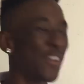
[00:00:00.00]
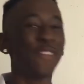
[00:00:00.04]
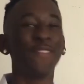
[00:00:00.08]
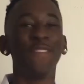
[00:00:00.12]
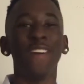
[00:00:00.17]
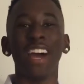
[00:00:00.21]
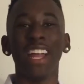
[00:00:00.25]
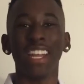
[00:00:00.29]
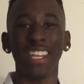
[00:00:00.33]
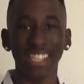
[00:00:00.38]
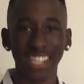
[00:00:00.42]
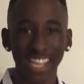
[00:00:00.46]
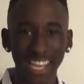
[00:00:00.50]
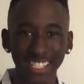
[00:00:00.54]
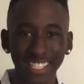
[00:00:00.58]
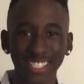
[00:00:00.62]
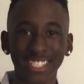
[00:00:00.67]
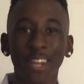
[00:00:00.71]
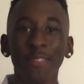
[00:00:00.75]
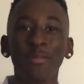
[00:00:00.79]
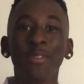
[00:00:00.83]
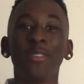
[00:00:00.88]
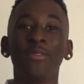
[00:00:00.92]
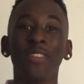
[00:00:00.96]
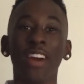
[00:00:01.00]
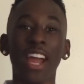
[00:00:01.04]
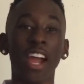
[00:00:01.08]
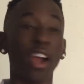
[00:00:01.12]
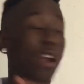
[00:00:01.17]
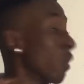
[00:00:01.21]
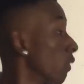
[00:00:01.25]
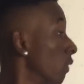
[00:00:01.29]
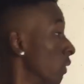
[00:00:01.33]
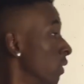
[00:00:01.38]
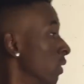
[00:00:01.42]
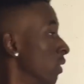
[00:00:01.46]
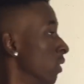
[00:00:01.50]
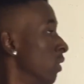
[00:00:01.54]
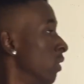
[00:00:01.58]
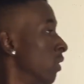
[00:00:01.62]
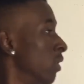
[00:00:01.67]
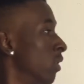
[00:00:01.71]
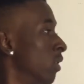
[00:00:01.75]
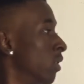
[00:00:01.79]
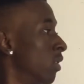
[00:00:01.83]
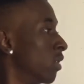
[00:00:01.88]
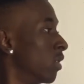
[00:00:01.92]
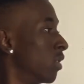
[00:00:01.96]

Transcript: we finally got something right. Hey, I got you. You